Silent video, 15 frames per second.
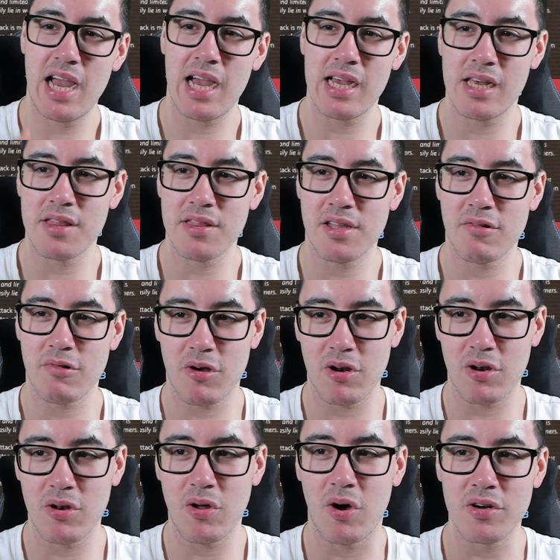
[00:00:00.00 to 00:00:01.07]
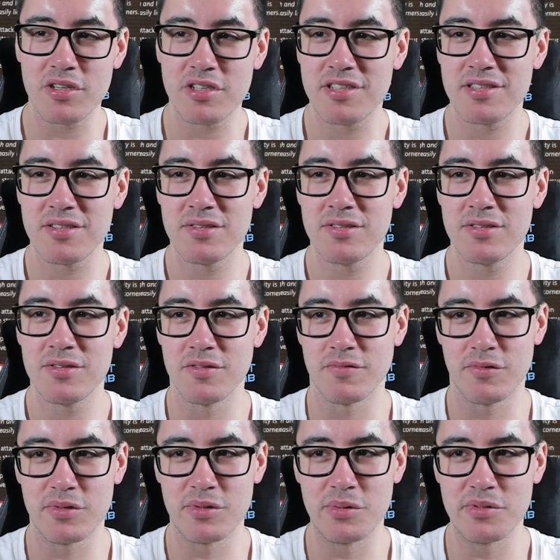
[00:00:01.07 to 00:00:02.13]
And there are a lot of
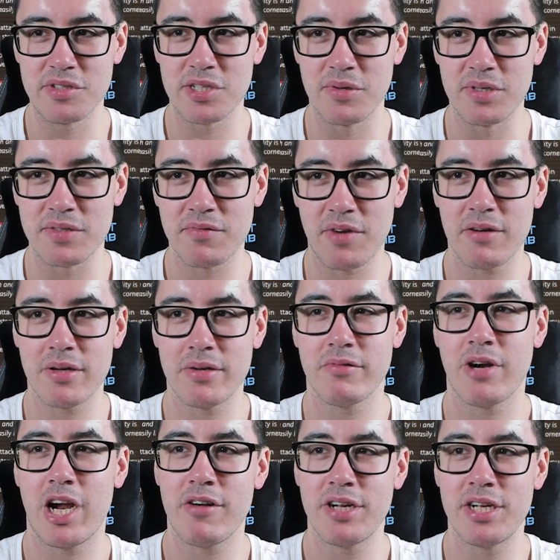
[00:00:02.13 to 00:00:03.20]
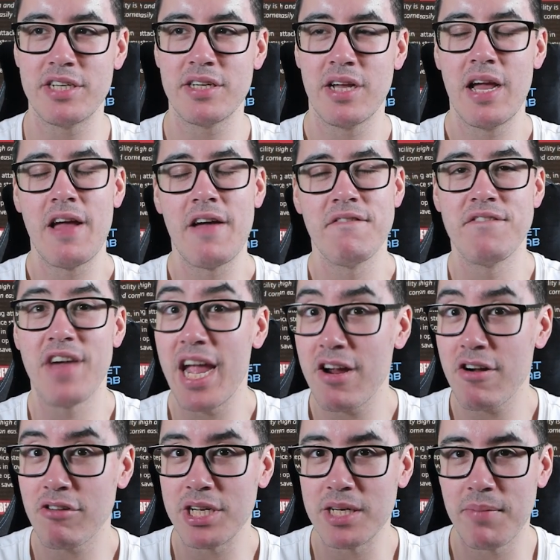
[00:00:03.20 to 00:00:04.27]
rules. So it's very
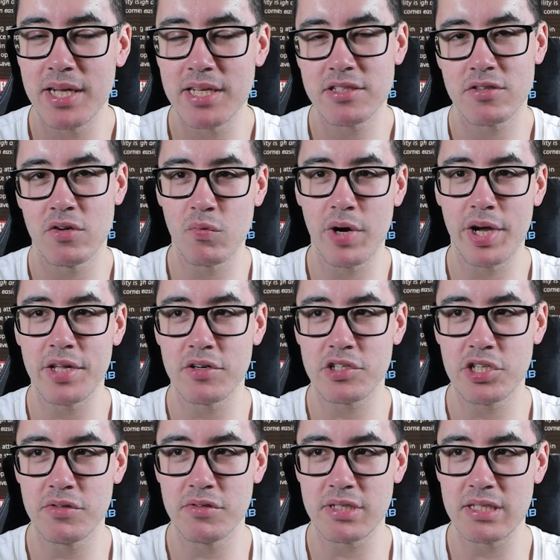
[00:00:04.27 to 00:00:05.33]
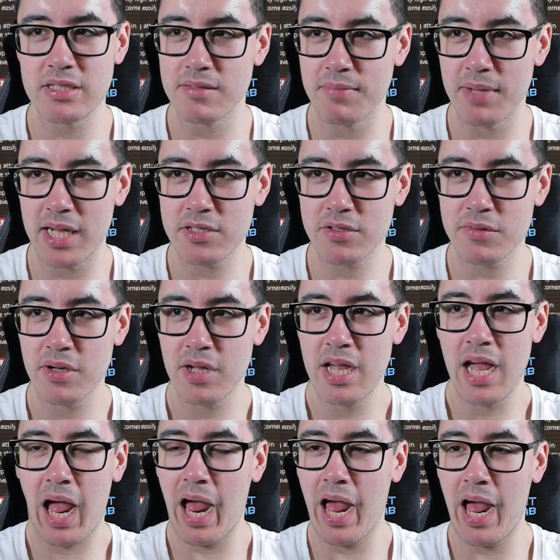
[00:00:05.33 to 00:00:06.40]
varied based on where you're choosing to battle.
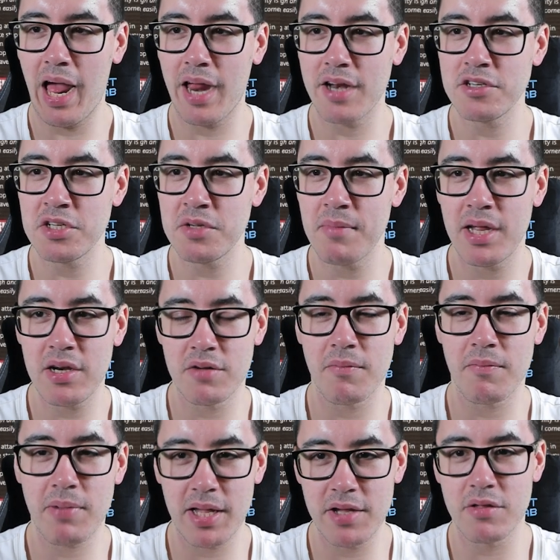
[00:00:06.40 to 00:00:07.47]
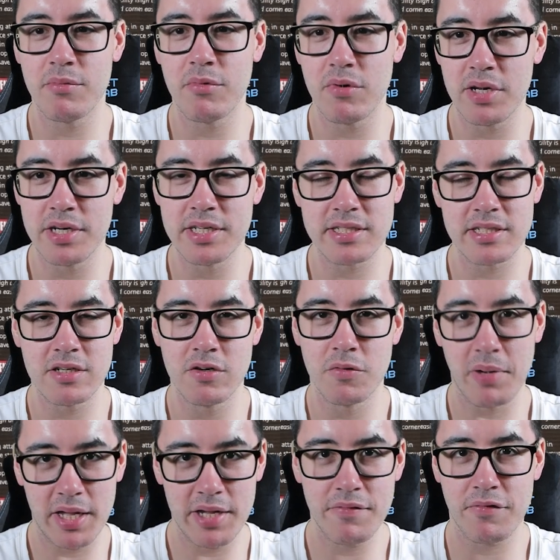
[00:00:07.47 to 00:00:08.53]
And you may not play them all in a single
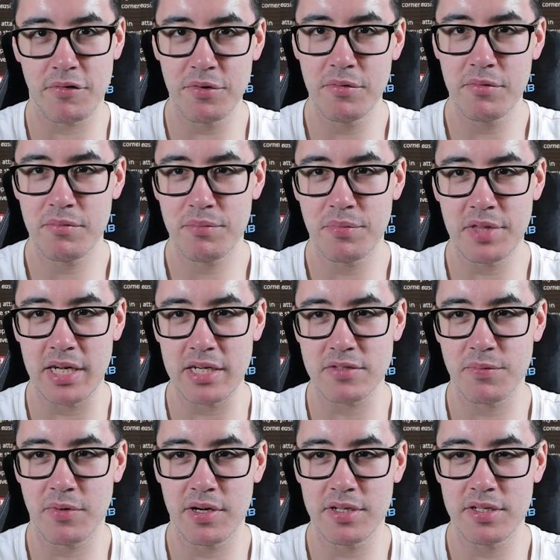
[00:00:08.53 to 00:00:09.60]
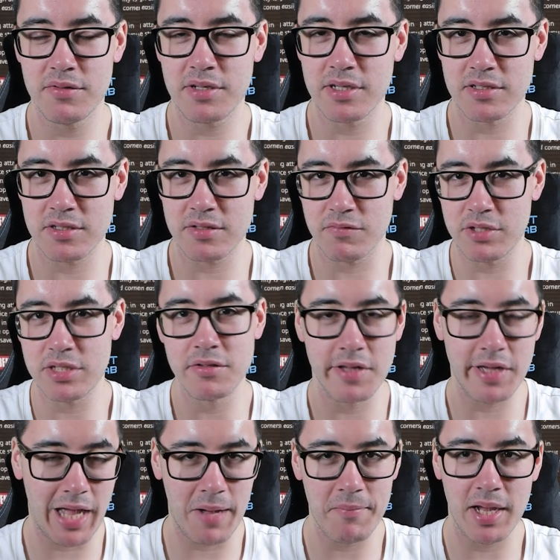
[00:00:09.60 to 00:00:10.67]
playthrough, but that's why you can just redo the
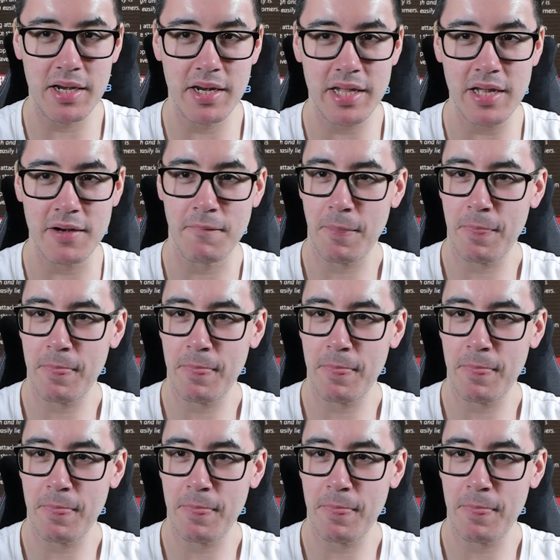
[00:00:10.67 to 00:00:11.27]
campaign again.